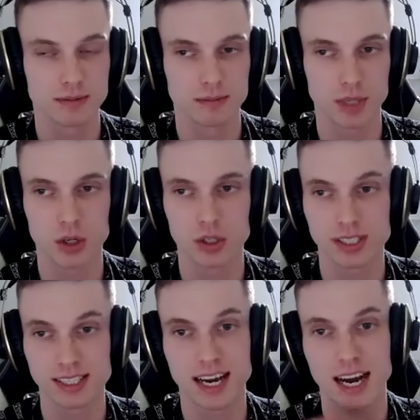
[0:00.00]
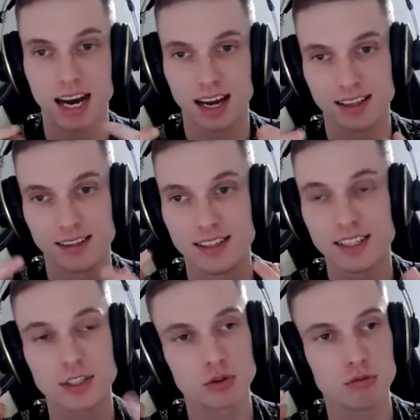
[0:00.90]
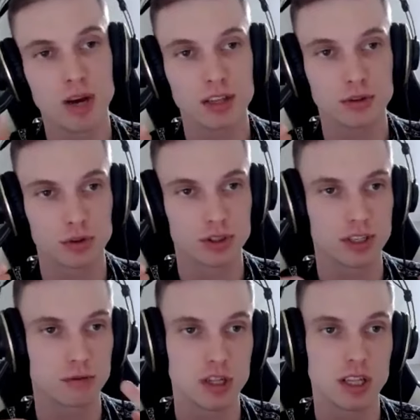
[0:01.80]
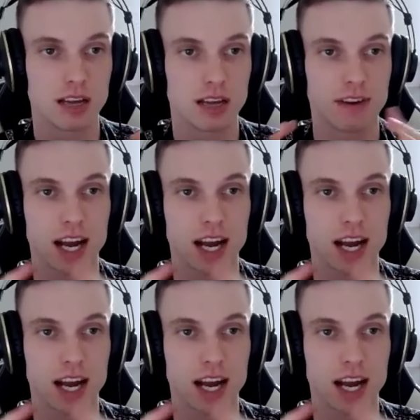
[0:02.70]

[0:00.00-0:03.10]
because these two mentors in real life,